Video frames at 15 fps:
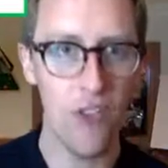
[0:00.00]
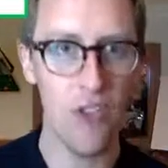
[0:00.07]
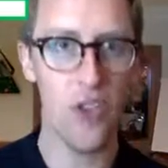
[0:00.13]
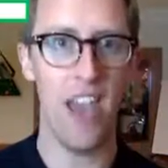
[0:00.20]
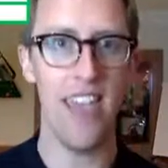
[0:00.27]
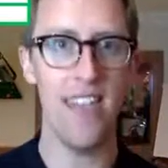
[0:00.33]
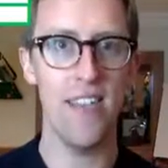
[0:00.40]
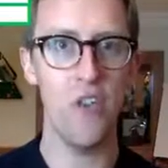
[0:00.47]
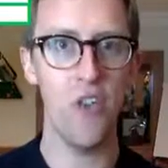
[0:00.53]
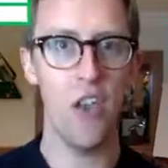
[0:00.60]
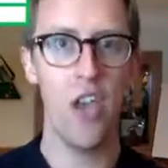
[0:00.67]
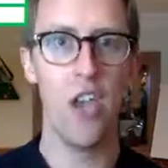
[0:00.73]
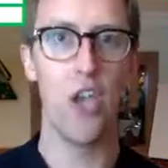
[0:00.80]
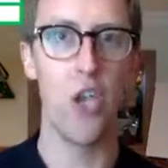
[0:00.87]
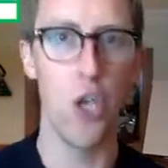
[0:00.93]
to change,
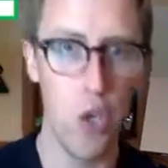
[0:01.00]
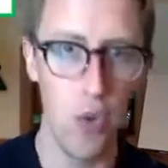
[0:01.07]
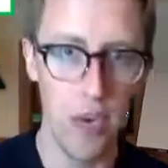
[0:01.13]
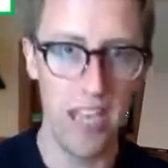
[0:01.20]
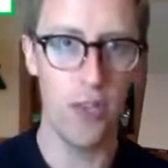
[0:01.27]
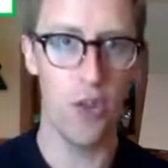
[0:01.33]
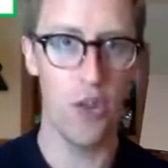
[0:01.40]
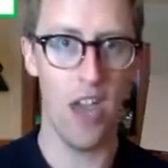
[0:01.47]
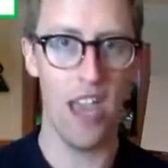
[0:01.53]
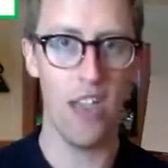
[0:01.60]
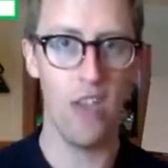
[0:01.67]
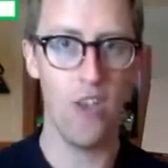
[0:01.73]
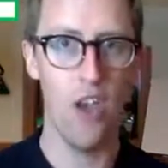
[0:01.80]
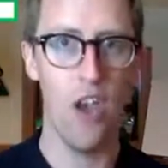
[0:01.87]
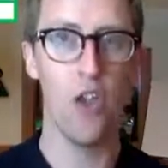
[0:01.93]
you need to
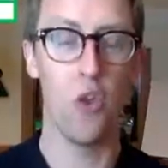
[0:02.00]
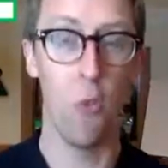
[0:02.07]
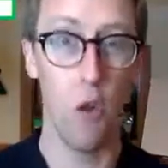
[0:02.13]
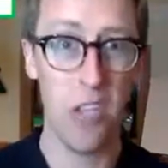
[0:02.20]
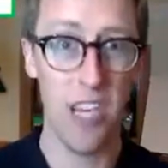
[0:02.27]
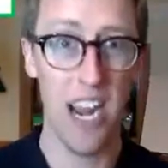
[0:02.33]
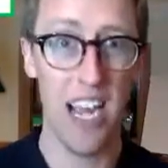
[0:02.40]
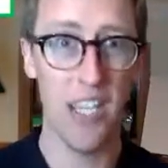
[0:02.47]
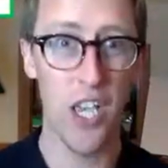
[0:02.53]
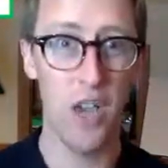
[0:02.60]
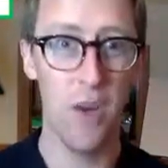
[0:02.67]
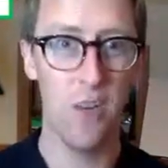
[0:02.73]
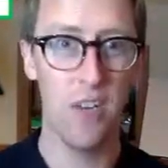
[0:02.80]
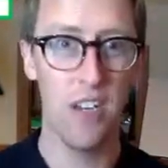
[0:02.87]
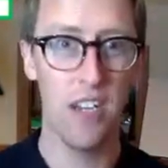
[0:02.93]
change. So what did I
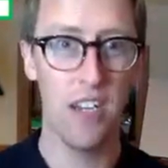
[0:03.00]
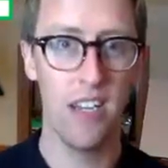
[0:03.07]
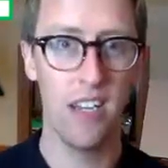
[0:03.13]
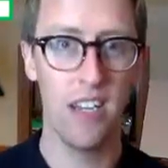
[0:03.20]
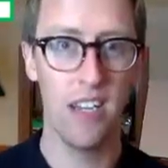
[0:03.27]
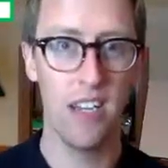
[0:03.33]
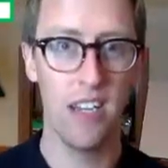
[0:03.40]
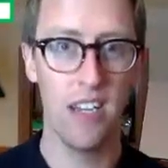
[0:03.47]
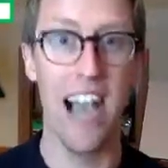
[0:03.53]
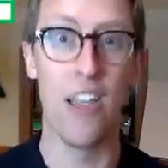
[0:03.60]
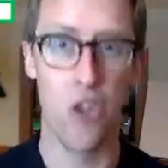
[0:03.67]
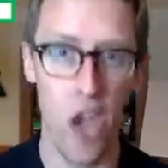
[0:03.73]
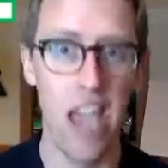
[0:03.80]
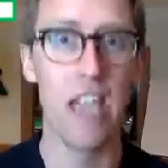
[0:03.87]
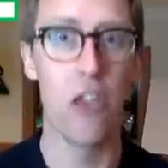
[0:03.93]
do? I
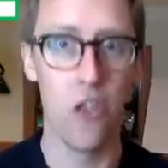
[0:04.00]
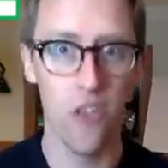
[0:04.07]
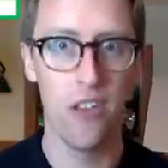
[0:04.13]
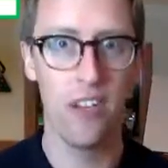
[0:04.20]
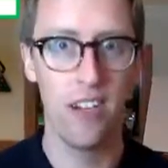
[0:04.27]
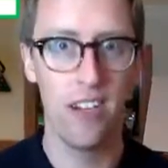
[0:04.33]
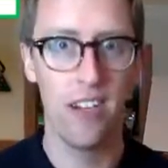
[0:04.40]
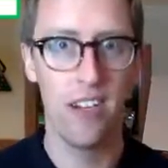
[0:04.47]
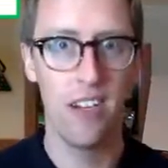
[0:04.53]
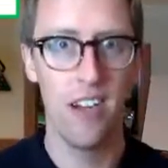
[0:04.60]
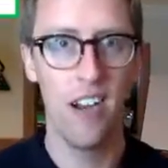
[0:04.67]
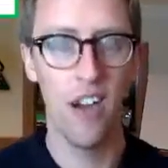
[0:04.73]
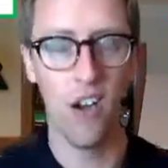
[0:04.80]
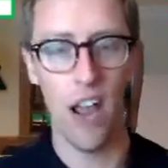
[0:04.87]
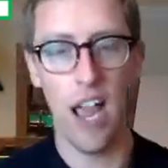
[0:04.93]
changed.
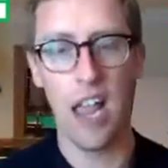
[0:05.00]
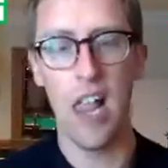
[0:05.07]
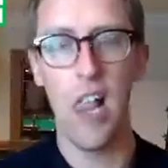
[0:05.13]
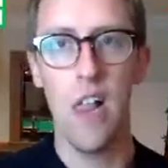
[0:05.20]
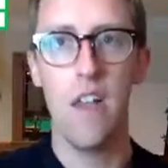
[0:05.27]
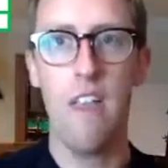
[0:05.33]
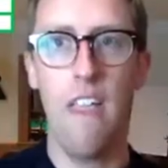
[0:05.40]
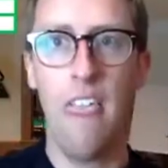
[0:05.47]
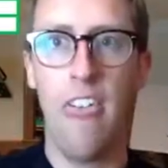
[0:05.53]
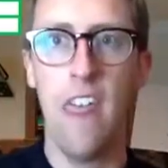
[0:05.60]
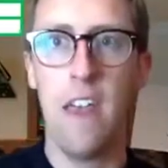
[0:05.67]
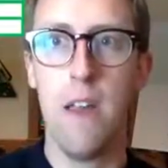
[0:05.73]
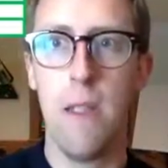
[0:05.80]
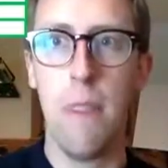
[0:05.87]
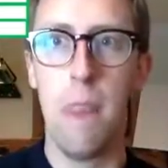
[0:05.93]
Okay.
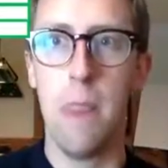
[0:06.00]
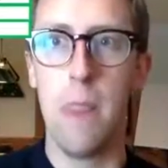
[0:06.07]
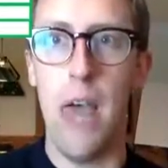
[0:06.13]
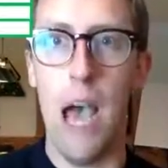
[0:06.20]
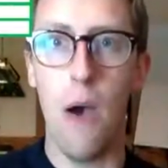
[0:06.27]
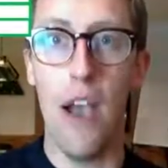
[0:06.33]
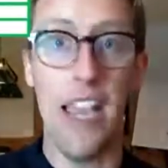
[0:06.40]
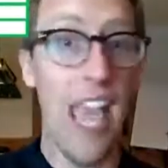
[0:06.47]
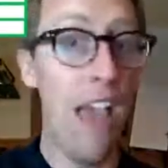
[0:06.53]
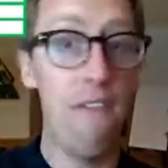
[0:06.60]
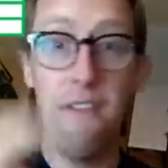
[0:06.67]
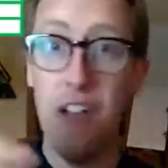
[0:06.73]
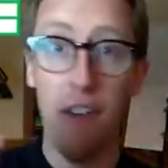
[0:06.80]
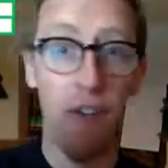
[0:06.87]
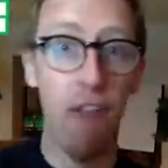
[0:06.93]
Now, again,
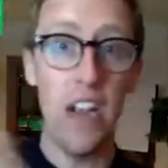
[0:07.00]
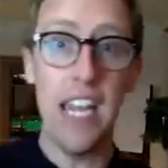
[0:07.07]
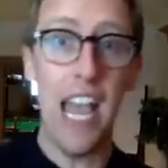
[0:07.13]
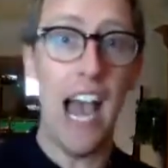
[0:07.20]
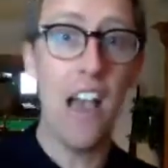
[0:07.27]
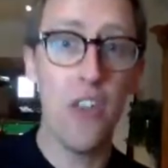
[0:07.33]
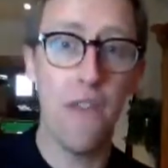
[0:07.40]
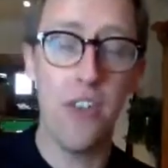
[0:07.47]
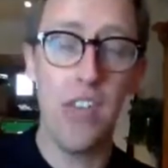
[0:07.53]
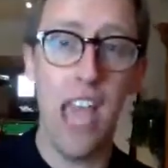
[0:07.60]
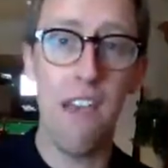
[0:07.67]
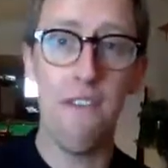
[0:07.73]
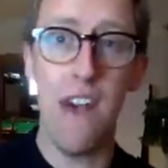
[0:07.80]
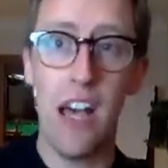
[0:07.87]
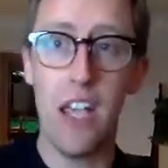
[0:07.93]
feel free, guys, if you're
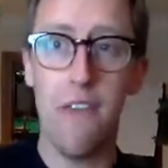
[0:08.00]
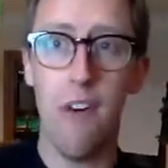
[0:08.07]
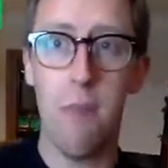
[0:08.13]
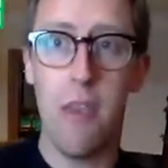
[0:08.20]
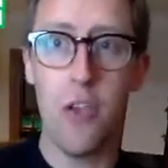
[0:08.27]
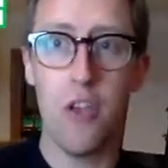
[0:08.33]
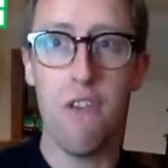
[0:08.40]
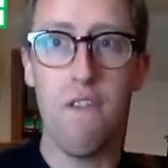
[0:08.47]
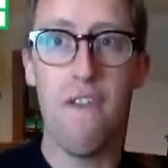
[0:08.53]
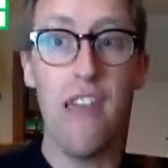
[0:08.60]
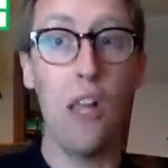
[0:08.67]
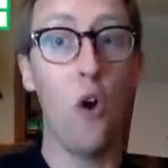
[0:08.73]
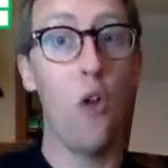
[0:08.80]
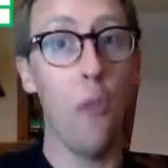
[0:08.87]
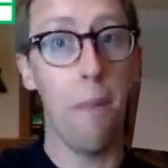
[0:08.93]
getting value from this and you
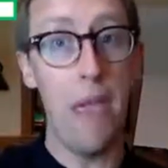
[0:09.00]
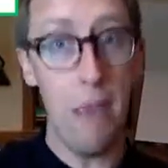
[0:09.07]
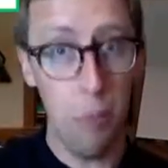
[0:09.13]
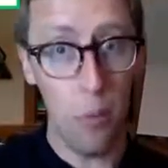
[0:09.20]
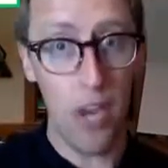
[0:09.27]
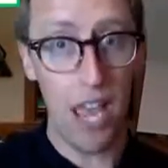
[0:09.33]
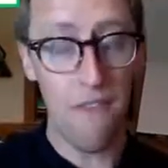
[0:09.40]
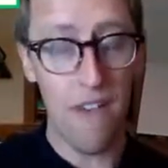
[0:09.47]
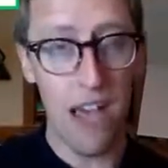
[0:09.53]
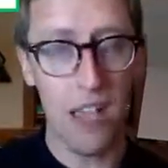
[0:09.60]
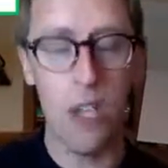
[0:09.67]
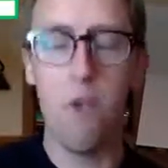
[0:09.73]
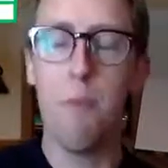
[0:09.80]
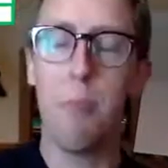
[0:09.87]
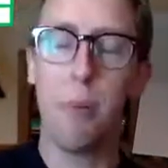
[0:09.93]
feel other people get
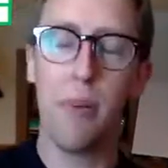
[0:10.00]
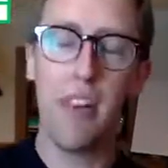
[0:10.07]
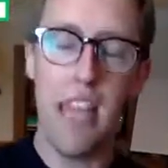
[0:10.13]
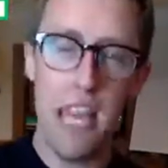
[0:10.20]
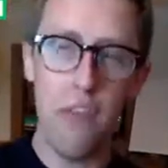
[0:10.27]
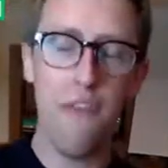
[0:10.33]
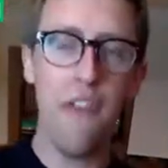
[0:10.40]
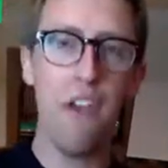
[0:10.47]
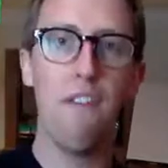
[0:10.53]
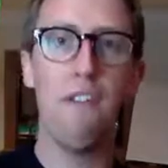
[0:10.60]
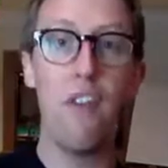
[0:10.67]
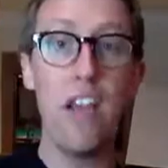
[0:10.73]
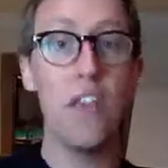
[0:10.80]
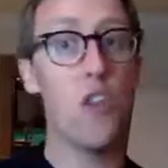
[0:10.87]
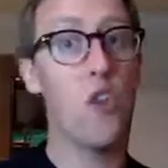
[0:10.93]
value, please feel
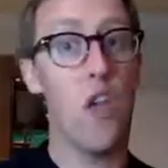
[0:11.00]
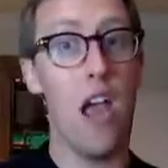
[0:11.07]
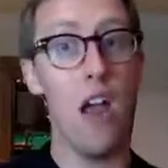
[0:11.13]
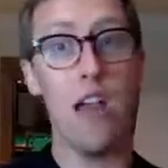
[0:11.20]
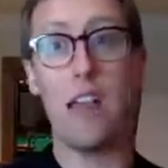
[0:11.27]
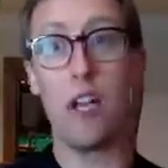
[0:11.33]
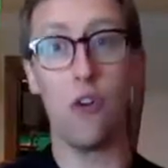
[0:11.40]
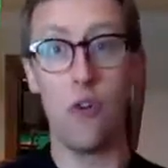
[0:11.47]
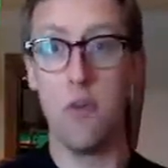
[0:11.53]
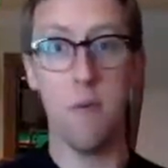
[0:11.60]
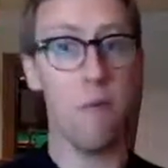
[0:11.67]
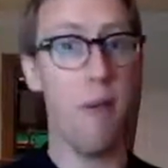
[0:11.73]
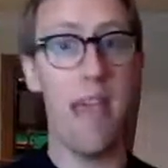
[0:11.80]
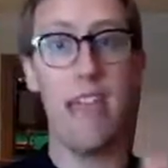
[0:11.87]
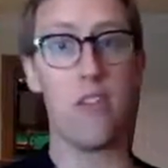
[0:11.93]
free to share it in
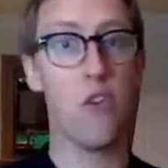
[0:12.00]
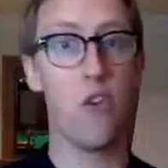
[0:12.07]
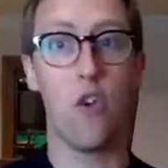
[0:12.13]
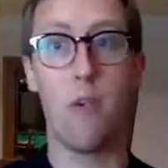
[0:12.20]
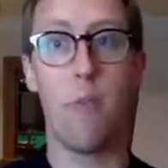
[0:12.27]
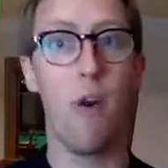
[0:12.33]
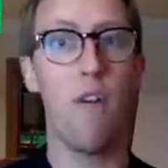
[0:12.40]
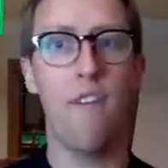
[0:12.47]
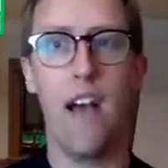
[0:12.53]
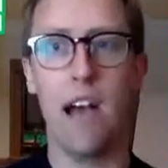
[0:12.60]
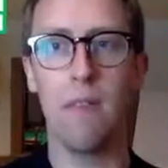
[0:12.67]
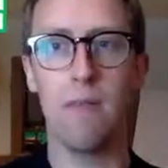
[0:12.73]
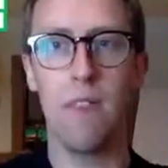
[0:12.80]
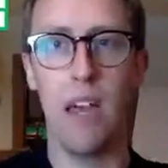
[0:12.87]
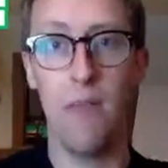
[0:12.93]
groups, pages, or your
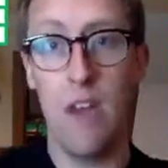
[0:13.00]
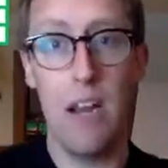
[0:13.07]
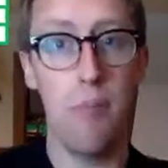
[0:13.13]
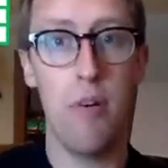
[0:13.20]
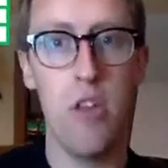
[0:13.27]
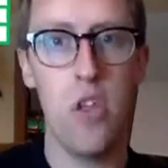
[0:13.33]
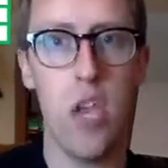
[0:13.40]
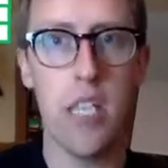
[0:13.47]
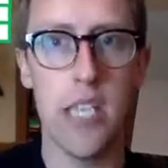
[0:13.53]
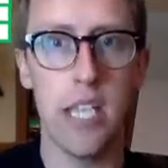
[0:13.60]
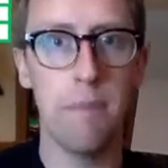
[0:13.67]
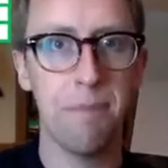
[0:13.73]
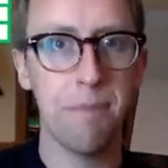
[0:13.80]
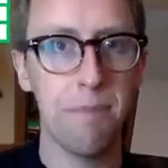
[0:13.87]
profile. I really appreciate it.